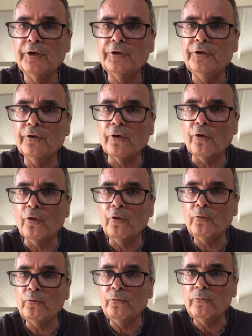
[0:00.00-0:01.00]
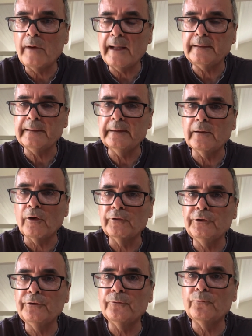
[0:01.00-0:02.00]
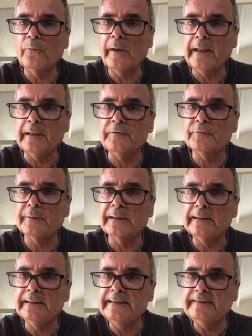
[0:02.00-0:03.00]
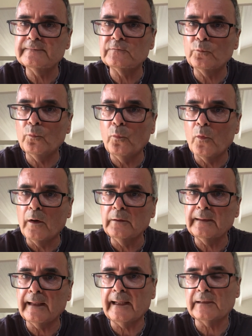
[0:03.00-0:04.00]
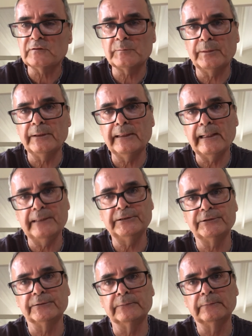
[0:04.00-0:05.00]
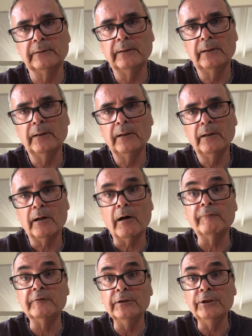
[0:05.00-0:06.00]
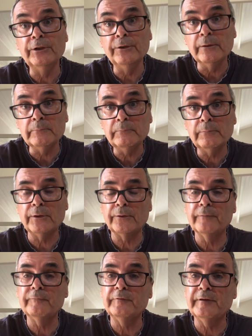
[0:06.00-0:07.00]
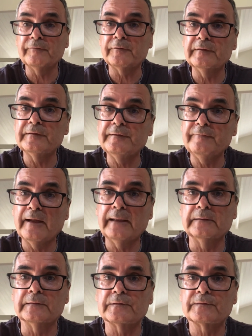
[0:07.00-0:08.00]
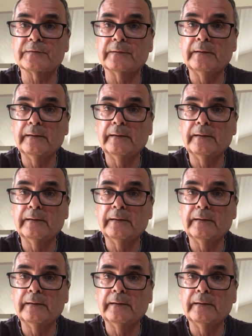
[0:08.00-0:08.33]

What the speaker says: you're already on your way to at least one explanation of a number of different events.